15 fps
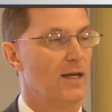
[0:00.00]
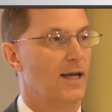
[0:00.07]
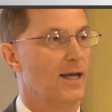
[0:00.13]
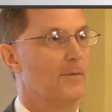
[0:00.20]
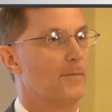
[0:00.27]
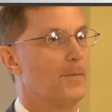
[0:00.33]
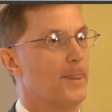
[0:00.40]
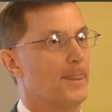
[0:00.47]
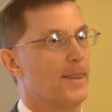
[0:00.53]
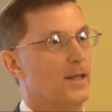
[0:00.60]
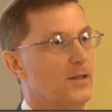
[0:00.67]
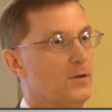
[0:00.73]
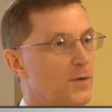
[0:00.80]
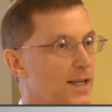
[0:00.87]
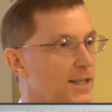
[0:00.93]
um,
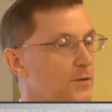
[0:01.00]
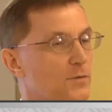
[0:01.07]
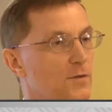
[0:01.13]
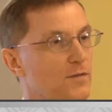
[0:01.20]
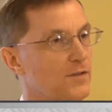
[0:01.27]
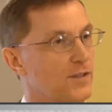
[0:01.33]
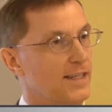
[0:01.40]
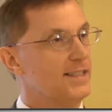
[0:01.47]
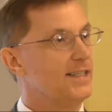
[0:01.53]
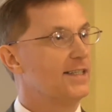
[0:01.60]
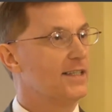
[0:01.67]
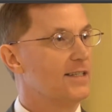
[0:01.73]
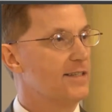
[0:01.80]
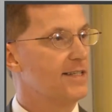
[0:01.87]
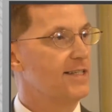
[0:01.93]
the way that we
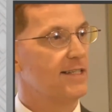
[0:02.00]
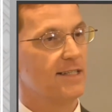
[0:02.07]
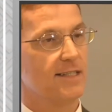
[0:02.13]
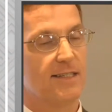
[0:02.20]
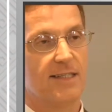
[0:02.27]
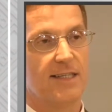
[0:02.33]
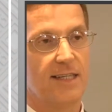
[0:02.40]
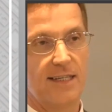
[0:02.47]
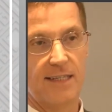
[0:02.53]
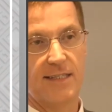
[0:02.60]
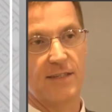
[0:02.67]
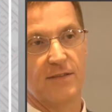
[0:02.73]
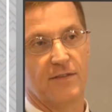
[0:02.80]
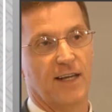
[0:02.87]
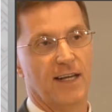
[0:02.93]
reflected consistency
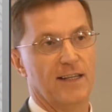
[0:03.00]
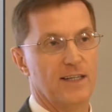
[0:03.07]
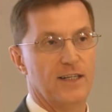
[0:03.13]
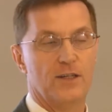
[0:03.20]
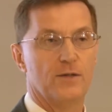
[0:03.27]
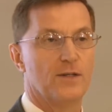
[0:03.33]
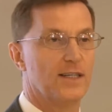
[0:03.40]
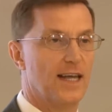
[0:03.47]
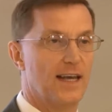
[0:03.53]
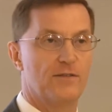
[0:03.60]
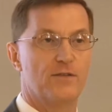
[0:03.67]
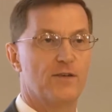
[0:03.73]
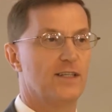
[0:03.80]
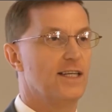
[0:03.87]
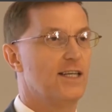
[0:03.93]
is the fact that you can
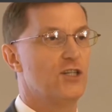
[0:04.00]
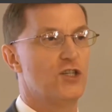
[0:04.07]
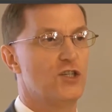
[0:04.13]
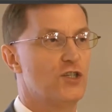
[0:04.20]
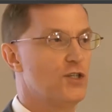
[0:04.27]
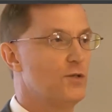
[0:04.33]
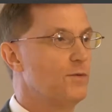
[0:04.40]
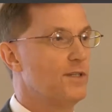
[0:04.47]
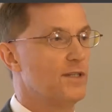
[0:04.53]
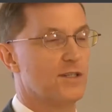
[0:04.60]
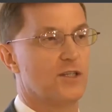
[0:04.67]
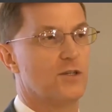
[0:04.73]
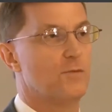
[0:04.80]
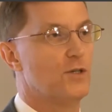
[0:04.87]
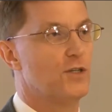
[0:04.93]
have a relationship with us
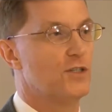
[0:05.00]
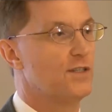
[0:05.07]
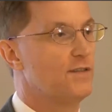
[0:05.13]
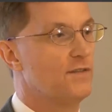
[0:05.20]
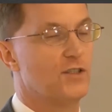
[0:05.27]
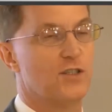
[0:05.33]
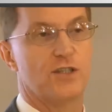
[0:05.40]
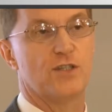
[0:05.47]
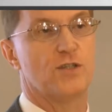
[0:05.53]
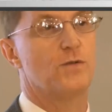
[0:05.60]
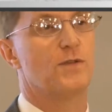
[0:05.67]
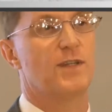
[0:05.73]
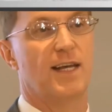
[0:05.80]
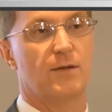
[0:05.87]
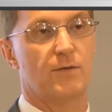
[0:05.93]
commercially for just
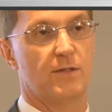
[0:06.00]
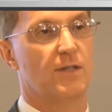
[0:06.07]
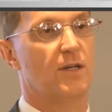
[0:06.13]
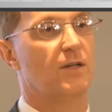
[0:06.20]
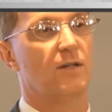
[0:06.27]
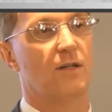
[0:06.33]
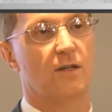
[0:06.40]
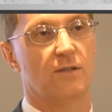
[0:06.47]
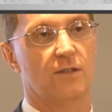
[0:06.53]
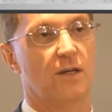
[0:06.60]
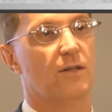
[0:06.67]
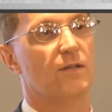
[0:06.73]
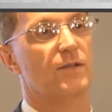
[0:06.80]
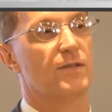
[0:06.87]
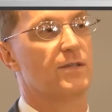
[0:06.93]
two thousand Hong Kong
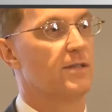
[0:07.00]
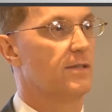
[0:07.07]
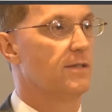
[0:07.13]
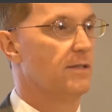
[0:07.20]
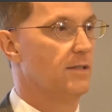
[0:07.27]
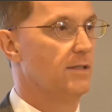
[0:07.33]
dollars.